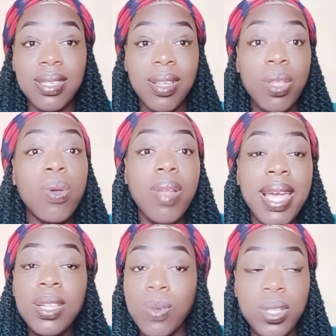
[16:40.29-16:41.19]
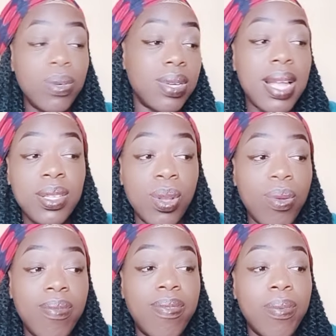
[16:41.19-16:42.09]
You'll get what you're trying to
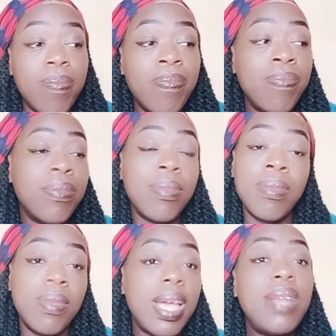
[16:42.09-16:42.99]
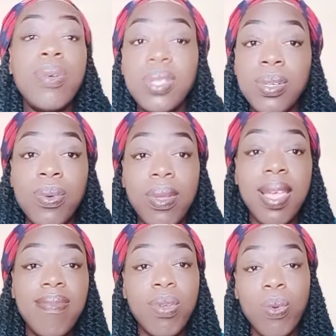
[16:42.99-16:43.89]
look for. I don't know.
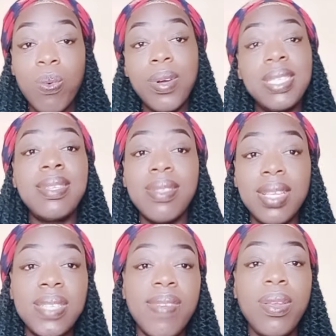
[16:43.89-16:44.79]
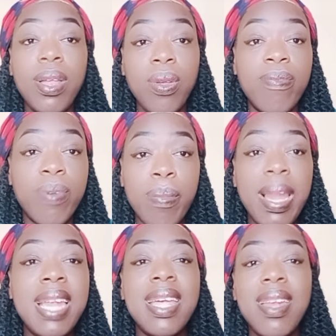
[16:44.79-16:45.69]
If you watch this video and you're from
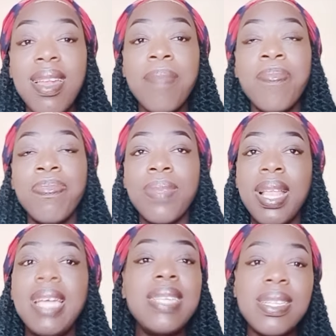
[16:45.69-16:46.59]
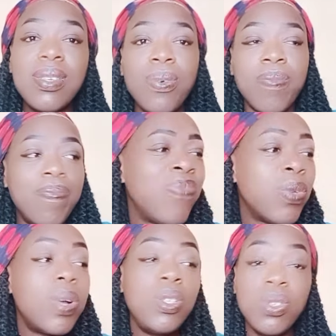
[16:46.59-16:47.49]
London, let us know
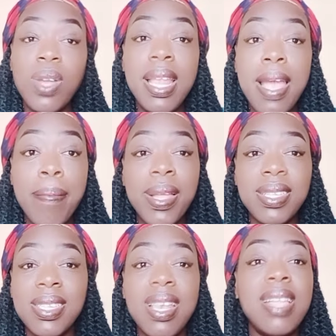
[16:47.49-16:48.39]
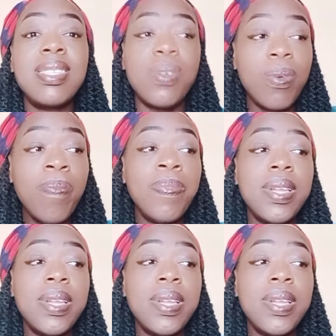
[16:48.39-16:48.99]
what usually happens. Let's know.